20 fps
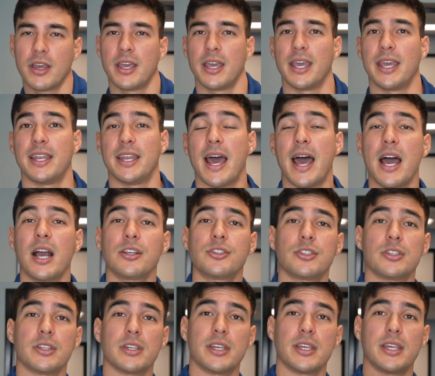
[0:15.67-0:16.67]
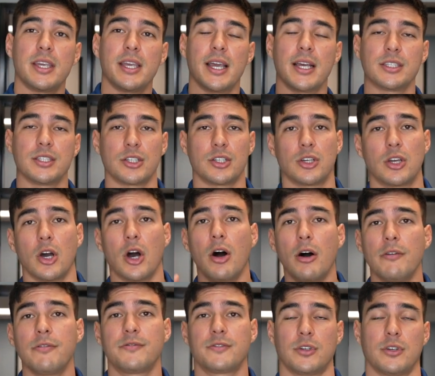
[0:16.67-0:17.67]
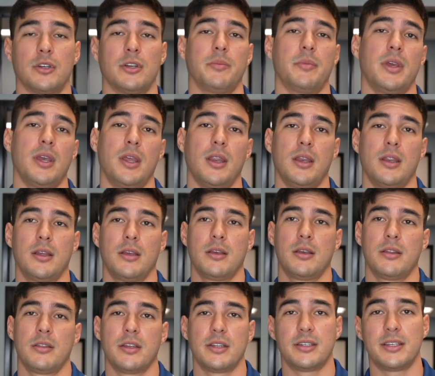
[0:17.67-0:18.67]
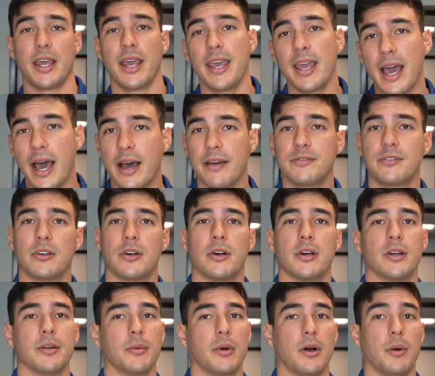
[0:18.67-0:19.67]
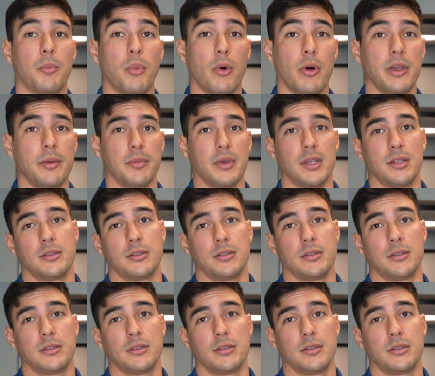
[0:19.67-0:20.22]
And actually, he has a golf tournament the day after our appointment.